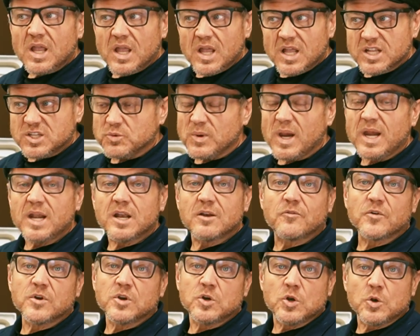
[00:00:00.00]
it's rated
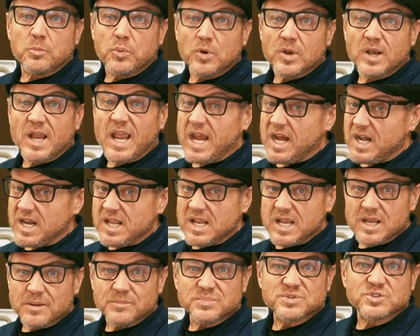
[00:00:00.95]
for you to put 80
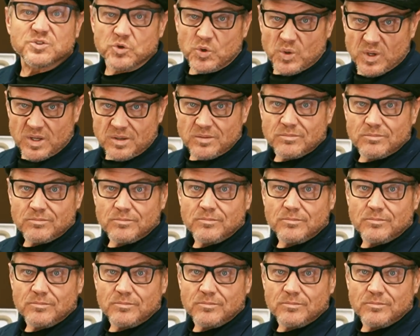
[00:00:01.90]
amps through it.